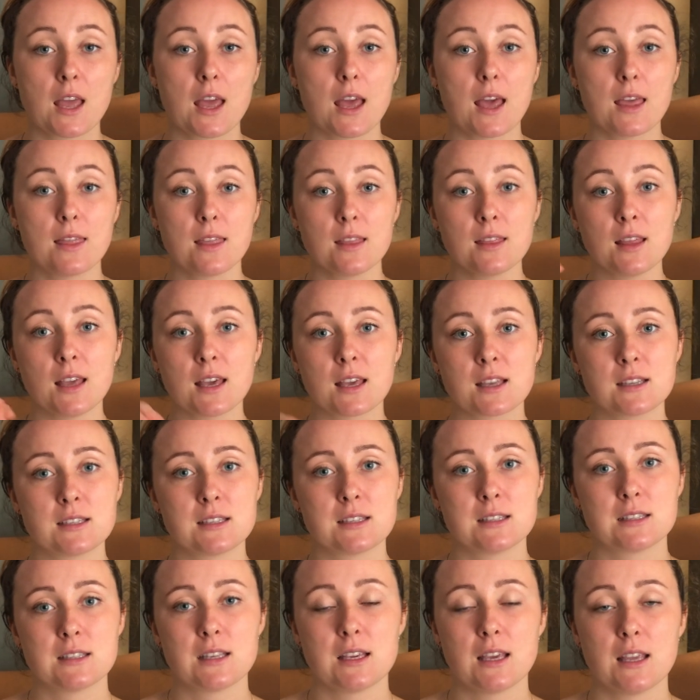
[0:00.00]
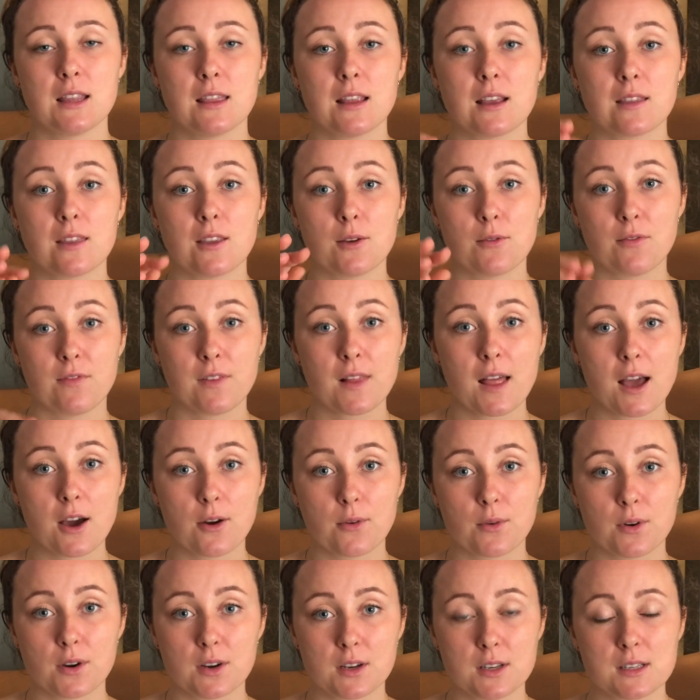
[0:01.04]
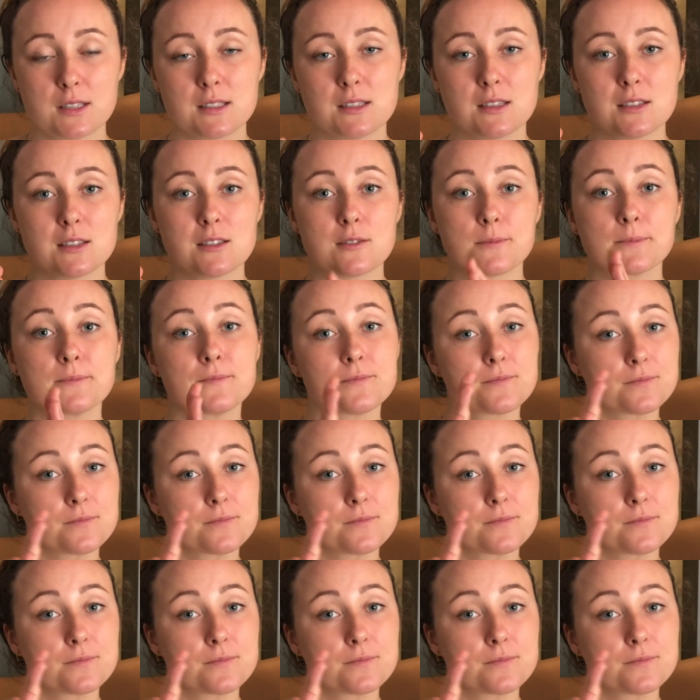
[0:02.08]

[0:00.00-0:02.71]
And then I can see that the flower is this